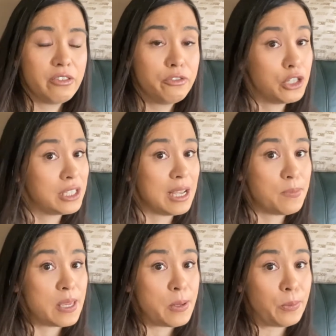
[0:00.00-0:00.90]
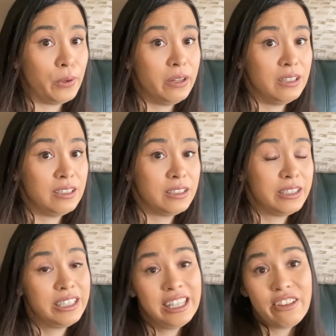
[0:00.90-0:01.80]
for some people
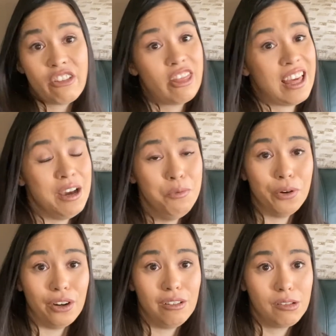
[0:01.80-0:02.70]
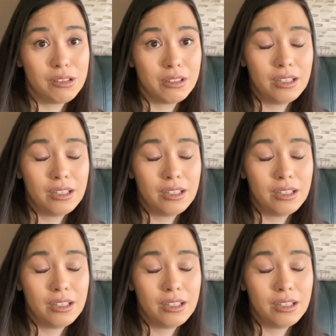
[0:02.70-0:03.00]
to live in that world.